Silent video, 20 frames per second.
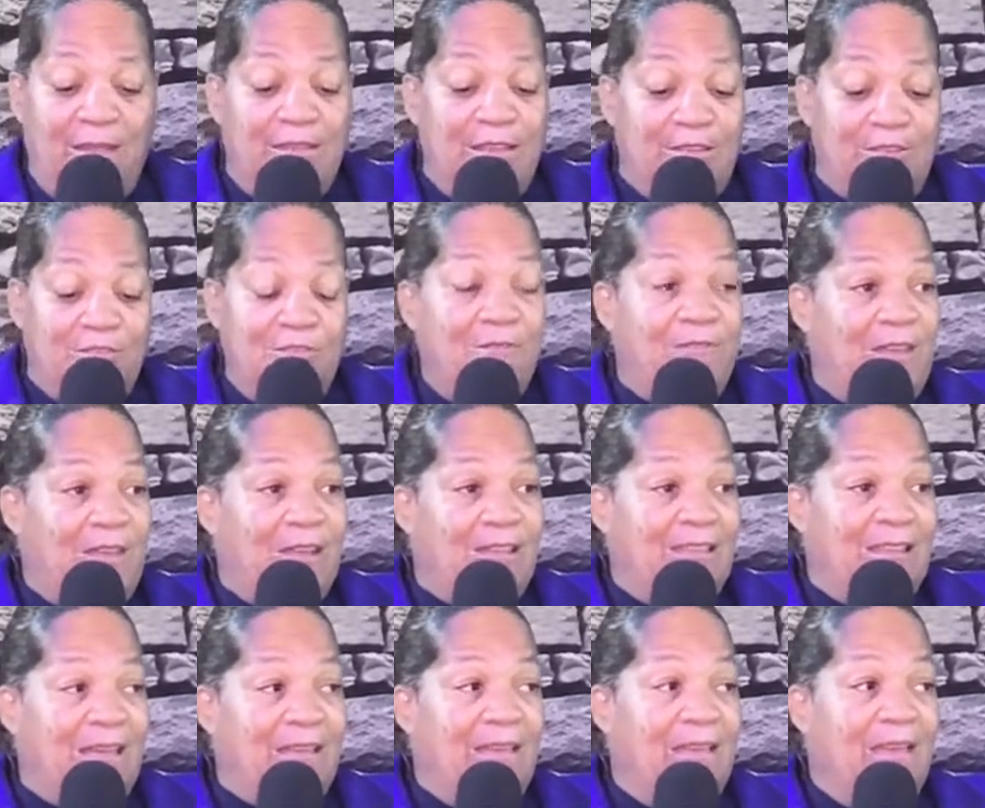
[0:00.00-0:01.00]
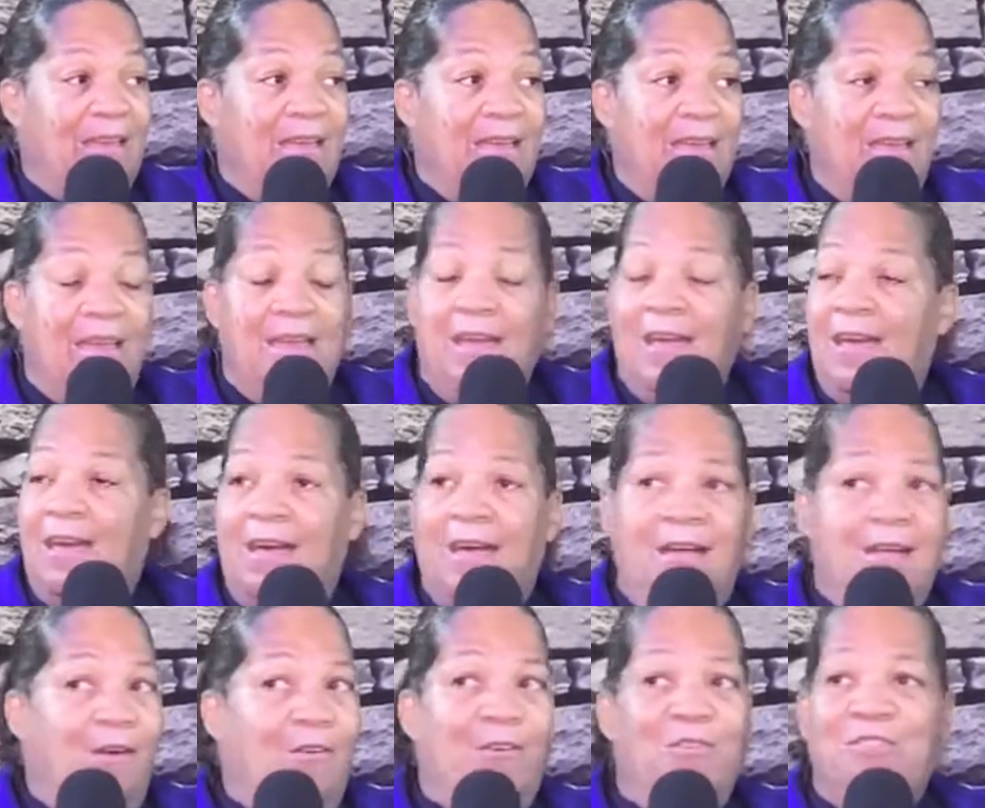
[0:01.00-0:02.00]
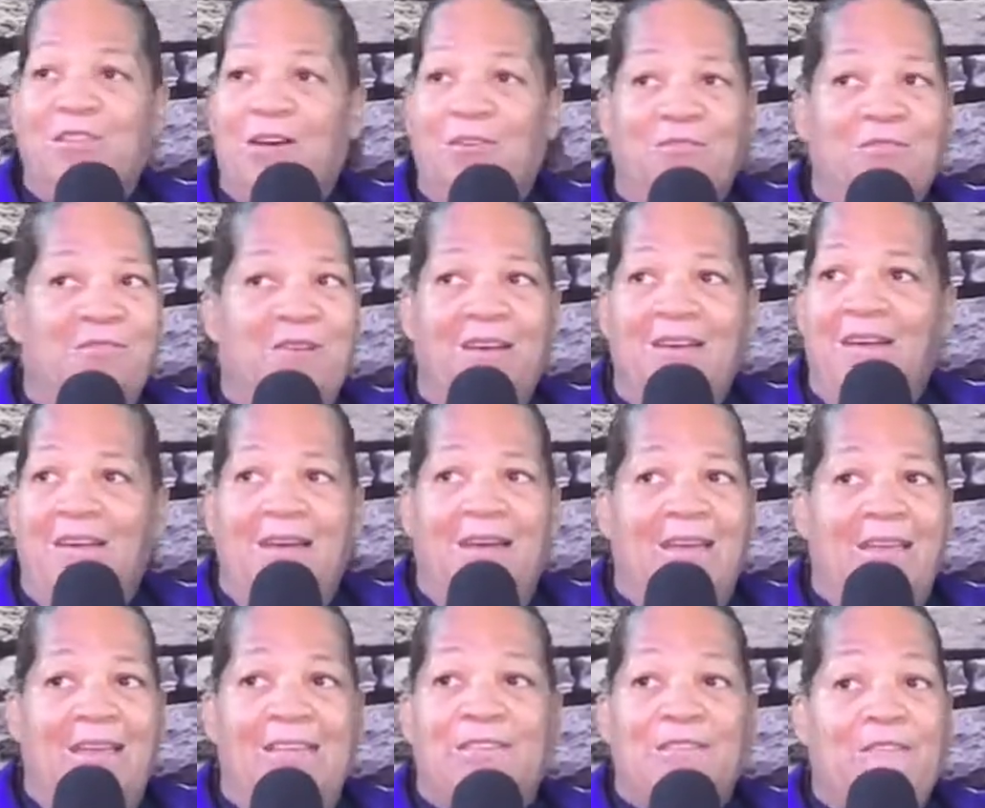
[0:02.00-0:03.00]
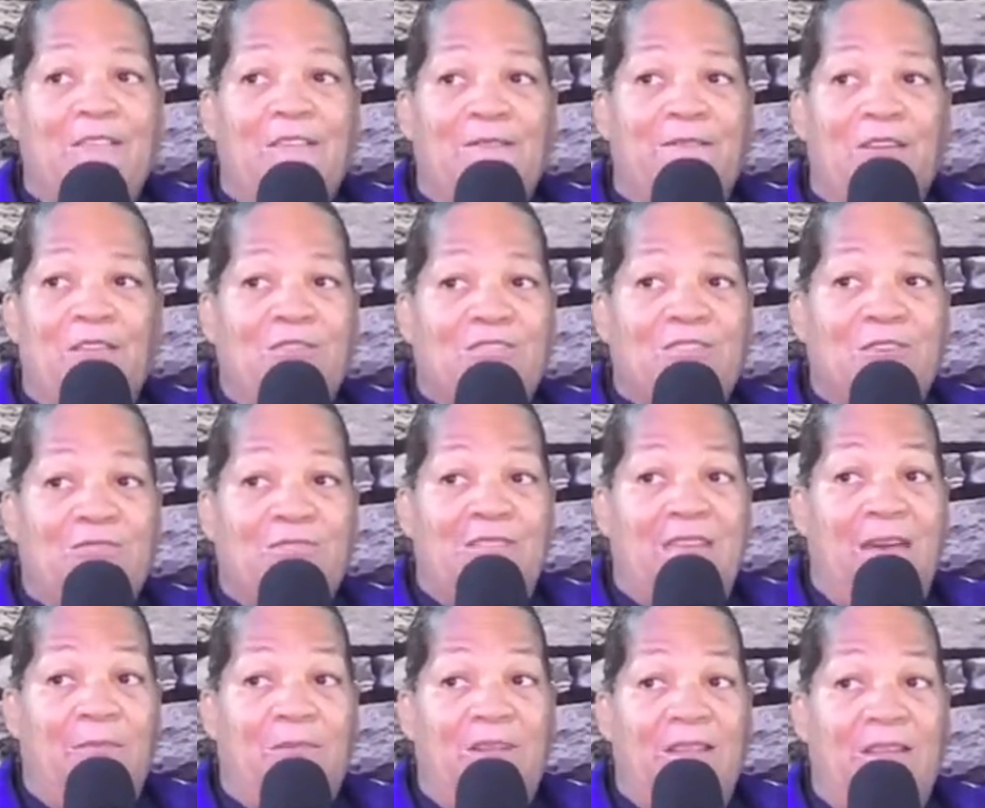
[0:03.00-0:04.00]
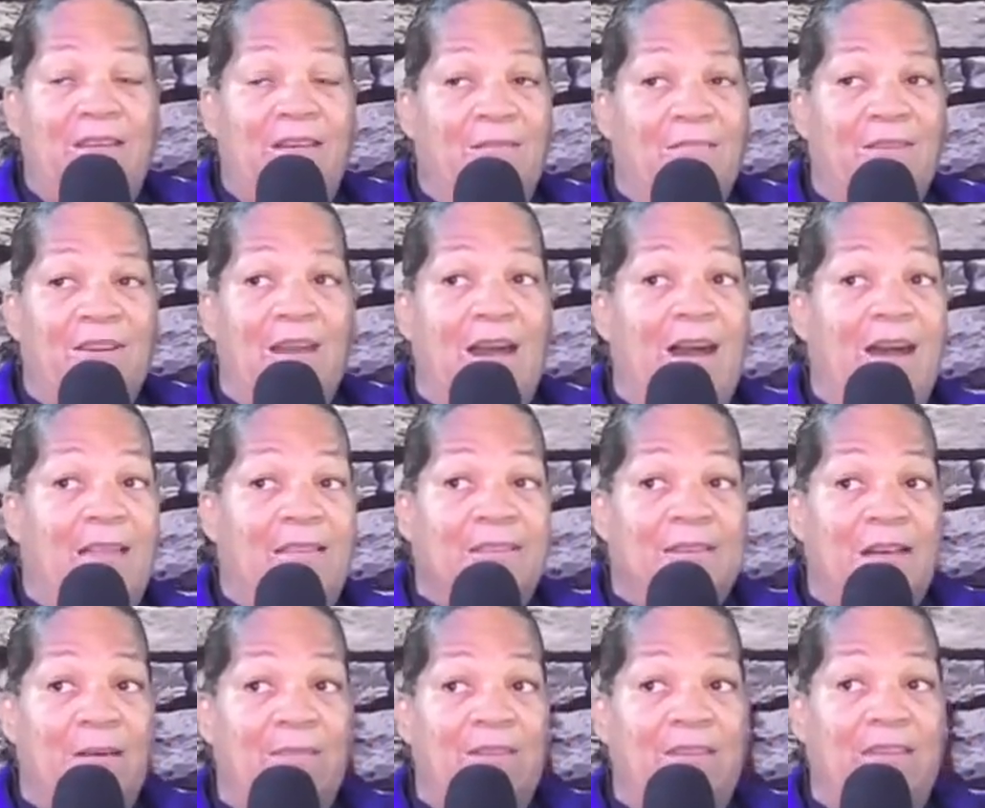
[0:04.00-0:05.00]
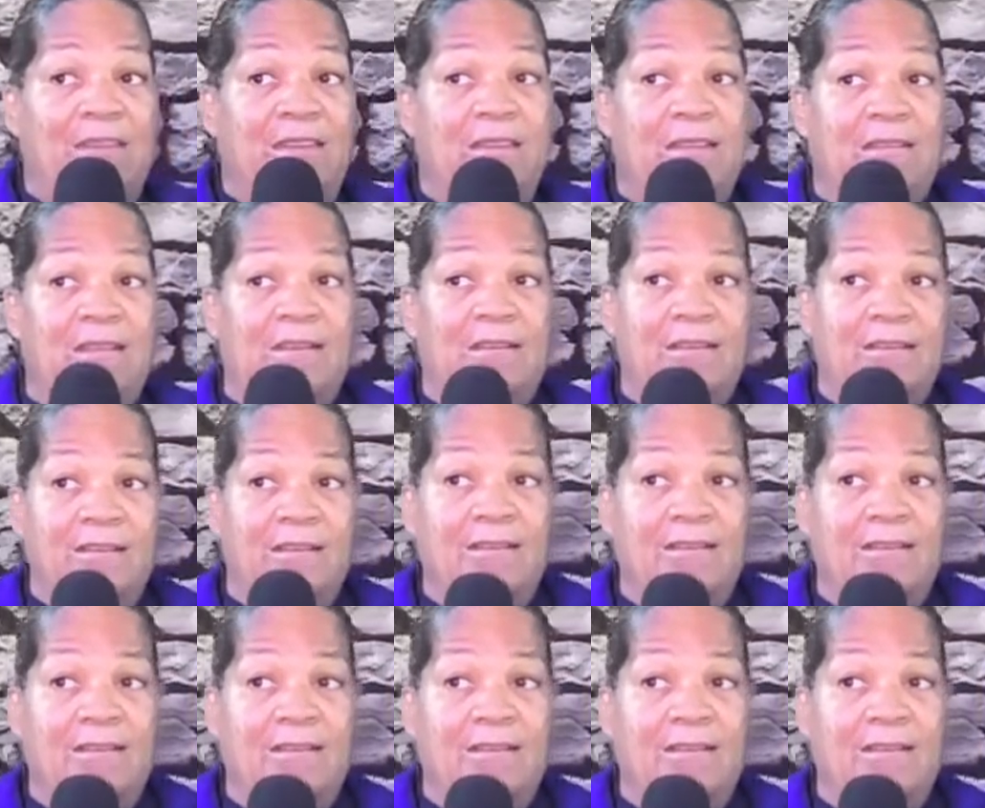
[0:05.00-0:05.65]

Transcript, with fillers: the truth, and the light, oh no. It's a reverse on that with him. God is coming in.